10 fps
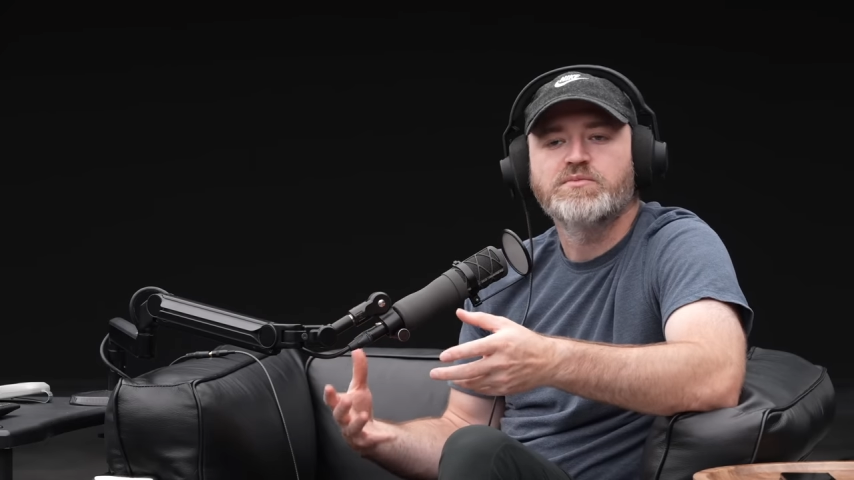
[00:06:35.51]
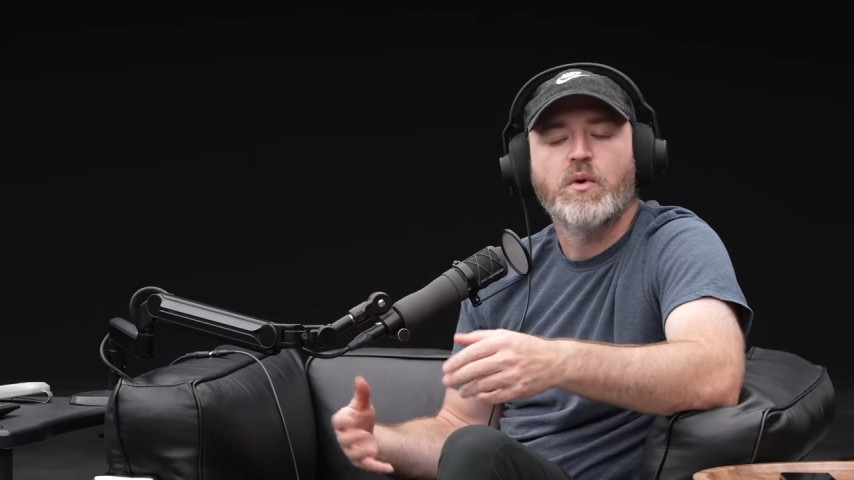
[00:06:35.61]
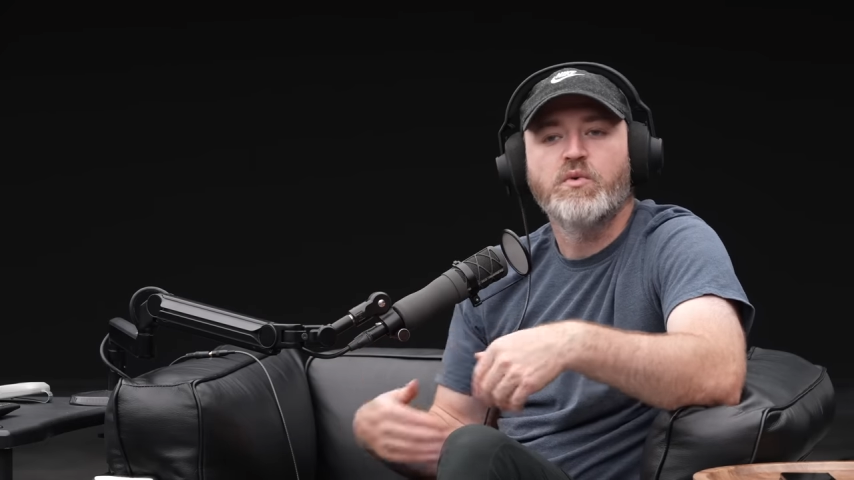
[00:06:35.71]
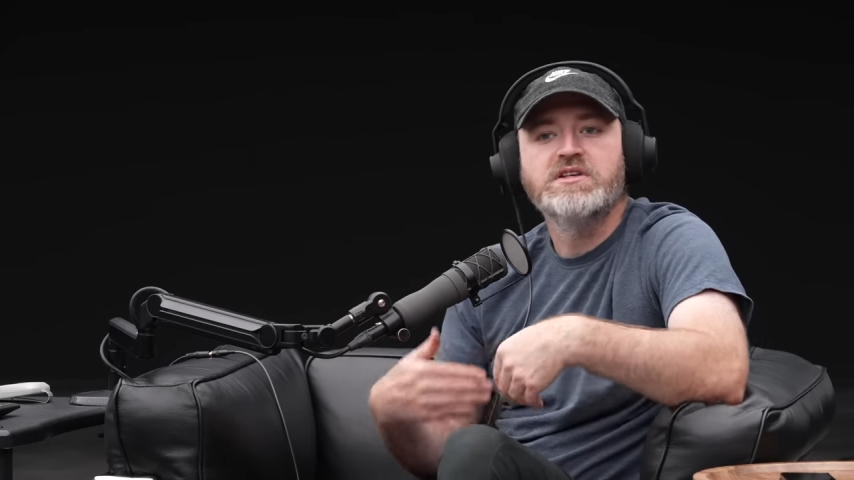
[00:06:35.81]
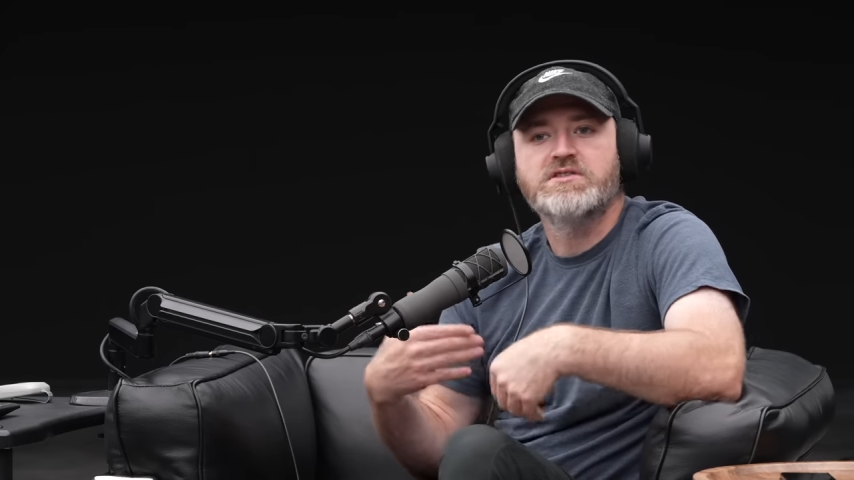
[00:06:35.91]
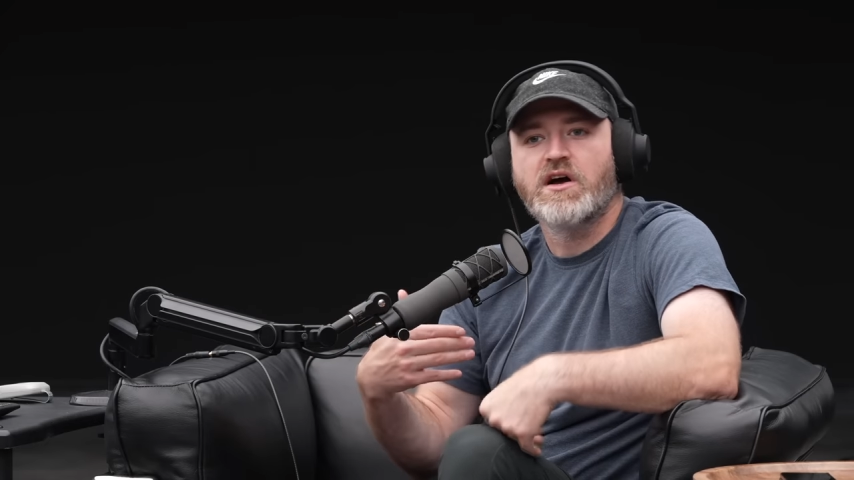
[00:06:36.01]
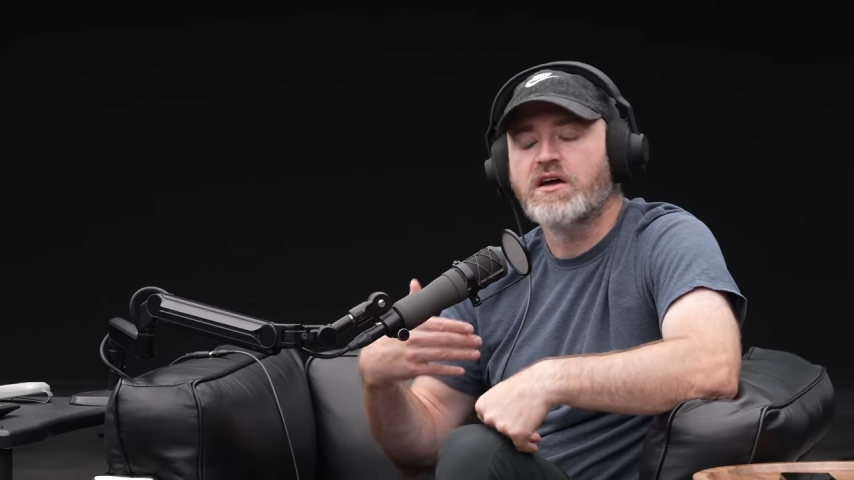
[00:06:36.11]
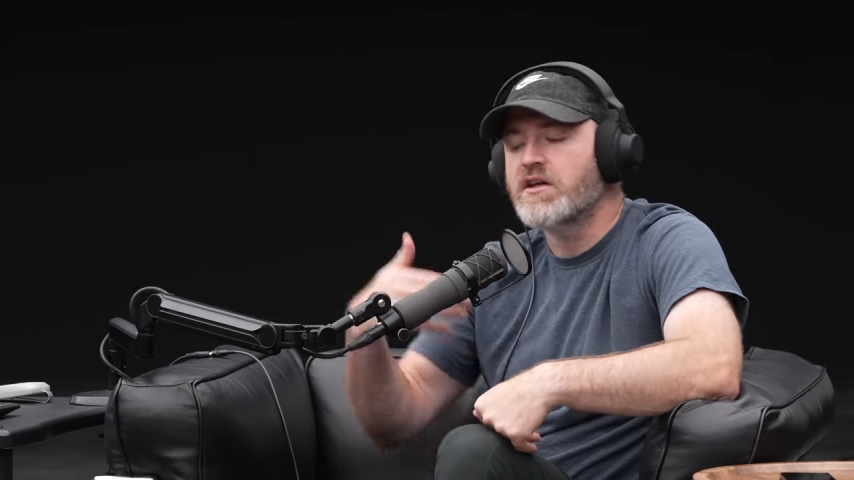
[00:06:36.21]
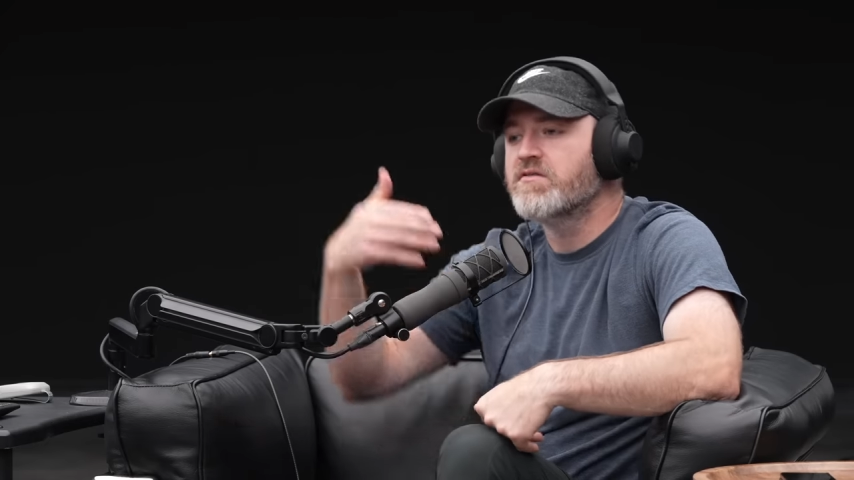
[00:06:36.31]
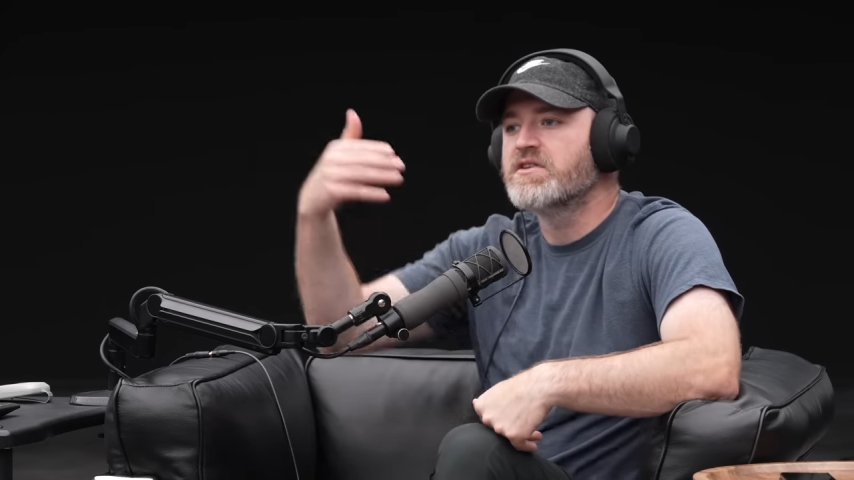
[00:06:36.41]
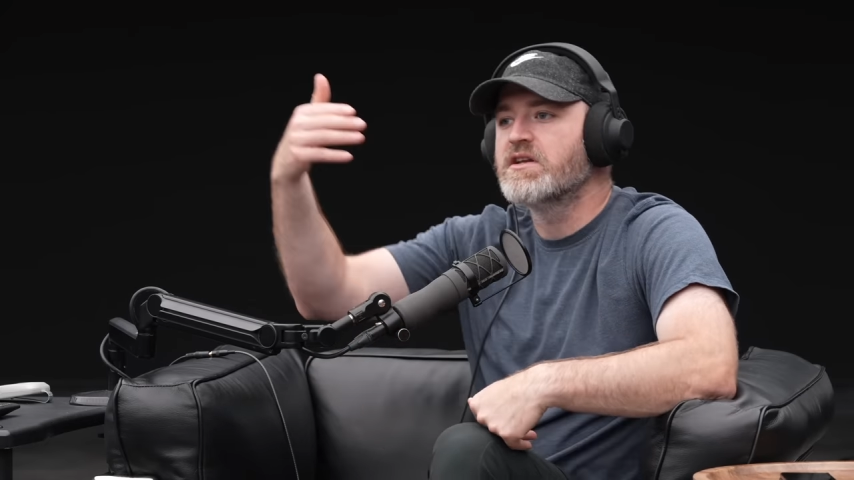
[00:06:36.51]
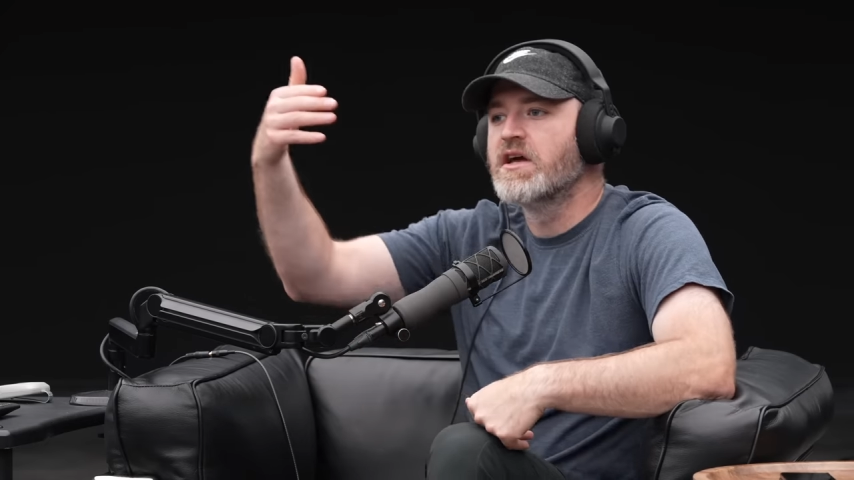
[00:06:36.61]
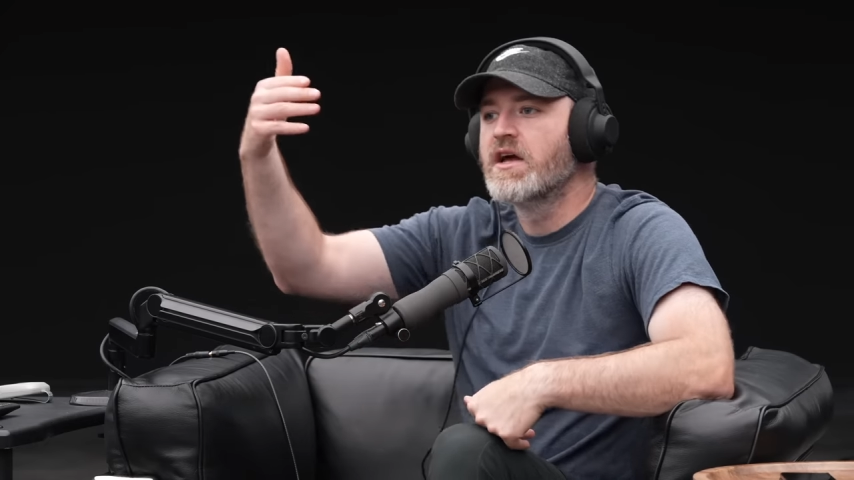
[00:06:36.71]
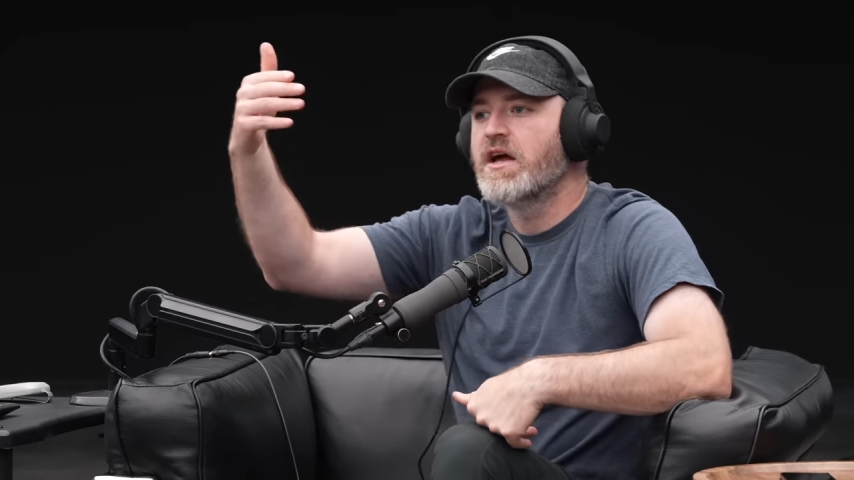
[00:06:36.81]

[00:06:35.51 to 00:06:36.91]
But we saw even